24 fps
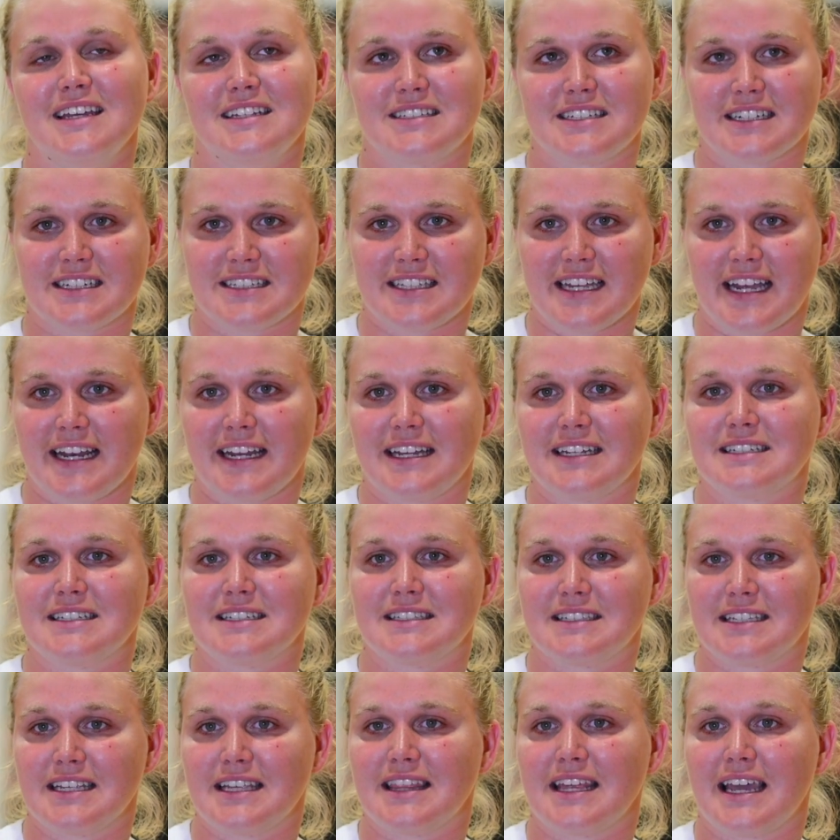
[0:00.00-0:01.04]
It's exciting to
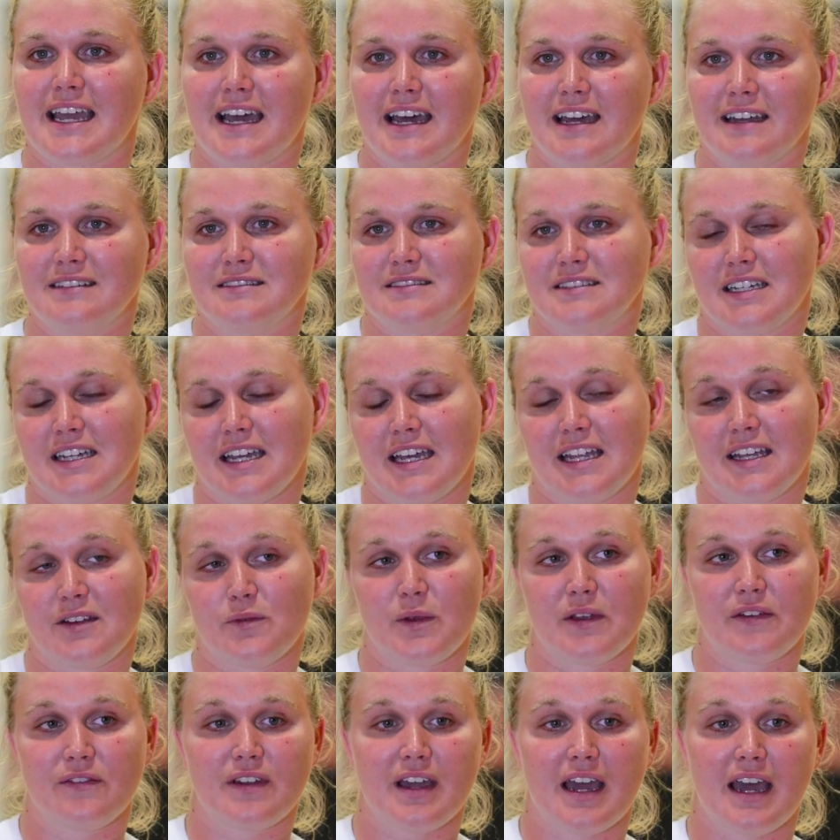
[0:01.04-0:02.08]
see that. And
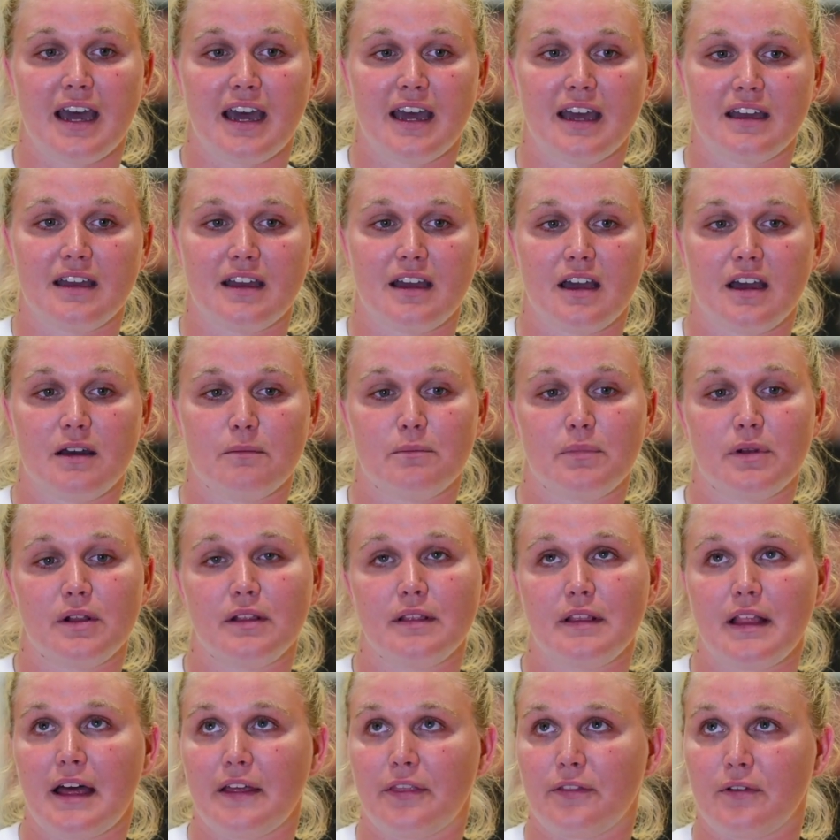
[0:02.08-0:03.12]
we've got a
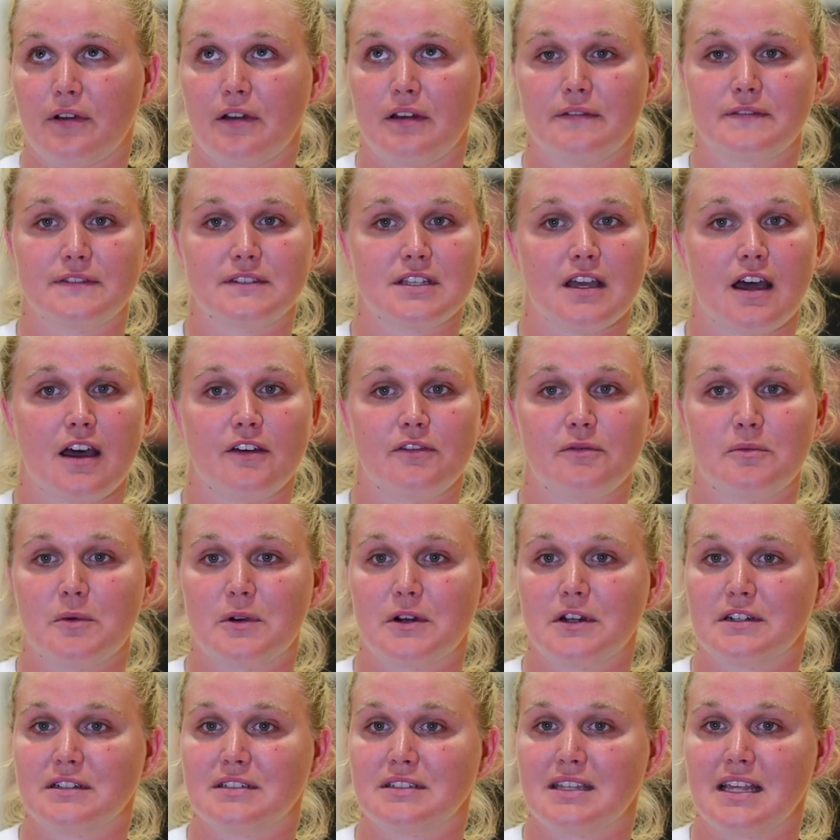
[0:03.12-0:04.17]
plethora of
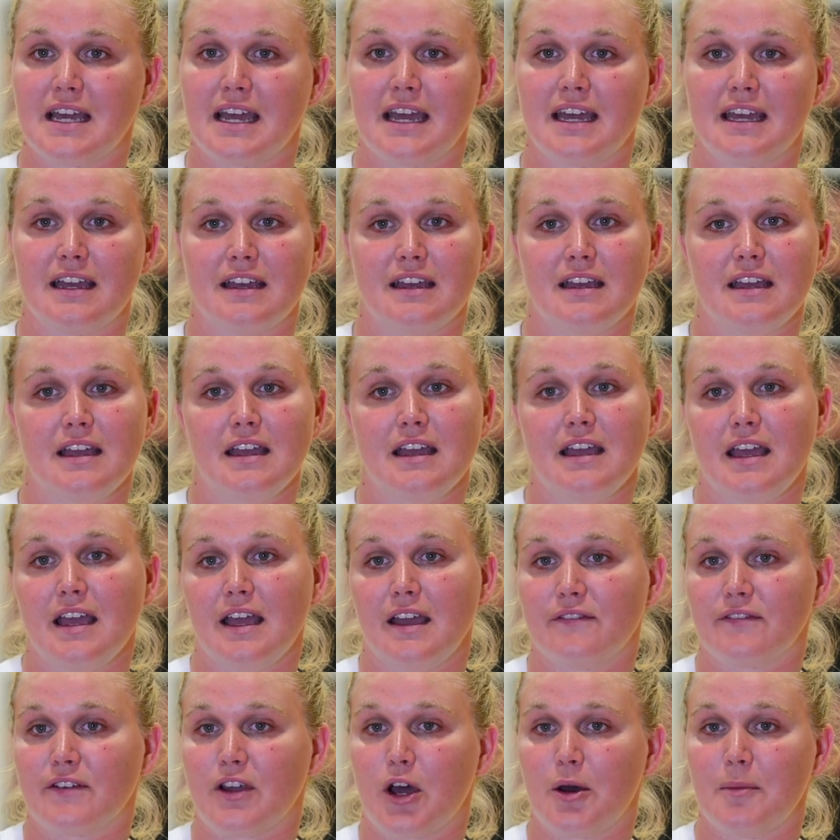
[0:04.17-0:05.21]
sophomores that
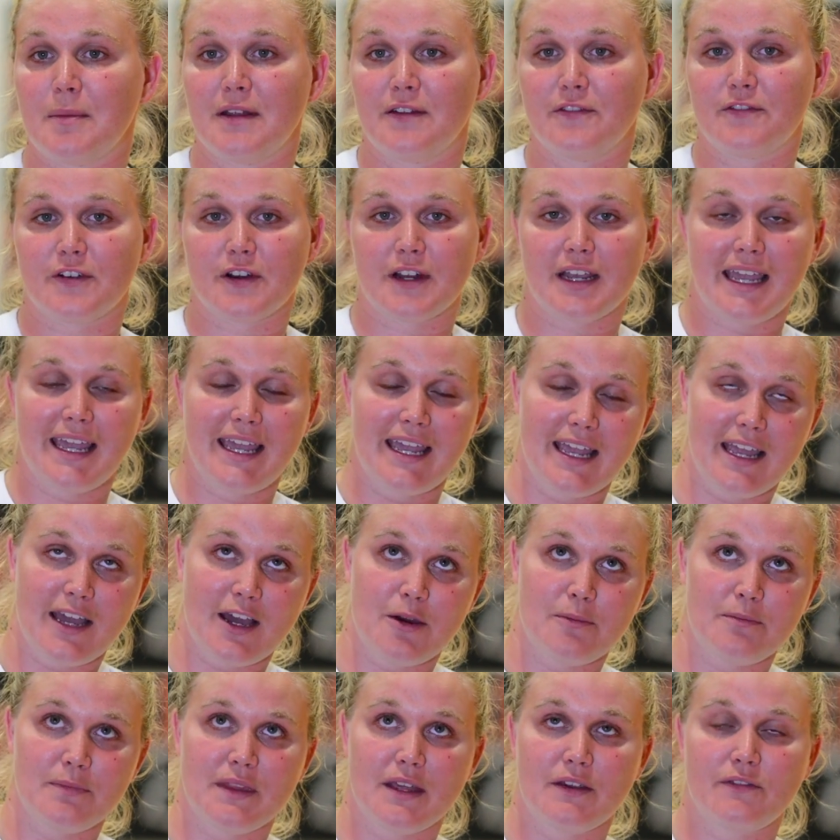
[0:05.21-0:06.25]
have come in for
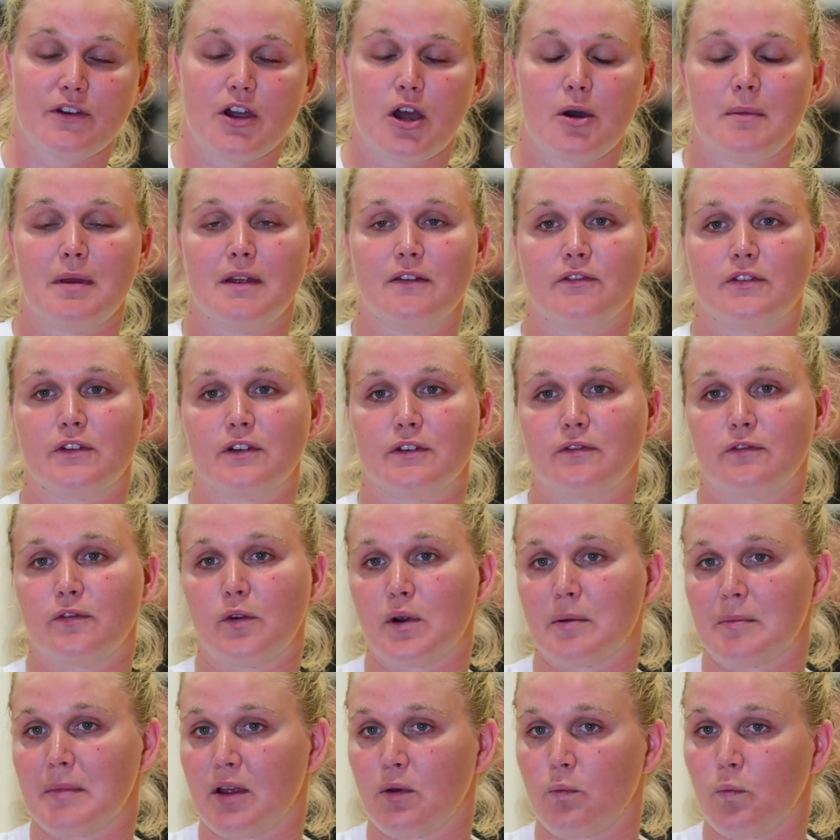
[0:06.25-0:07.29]
camp. They've come in for a
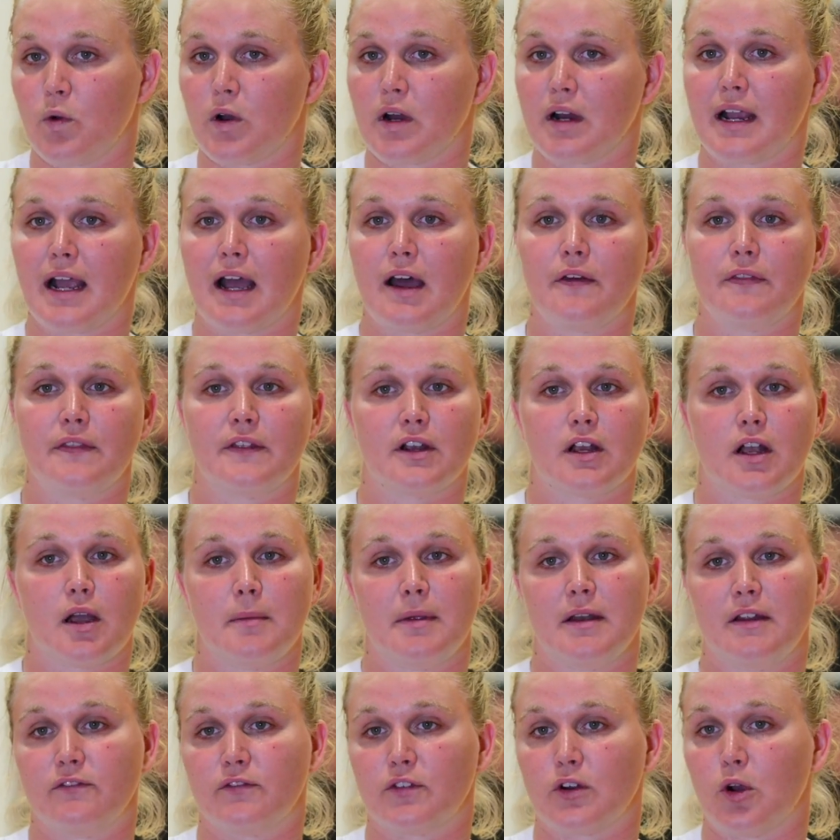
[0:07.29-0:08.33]
4-man workout. They're
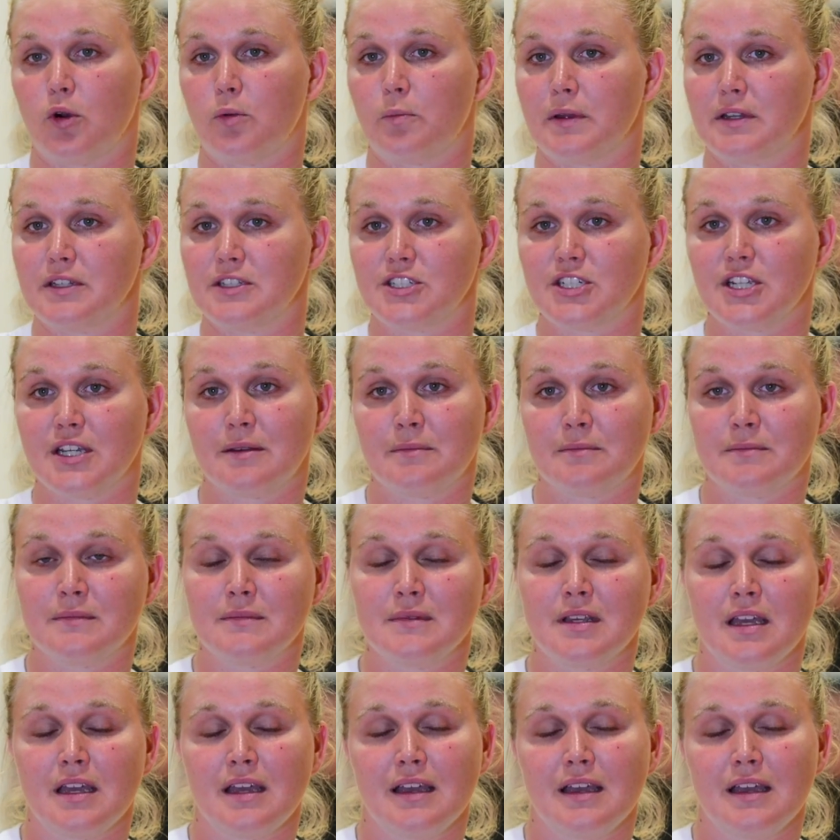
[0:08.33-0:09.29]
coming in for open gym.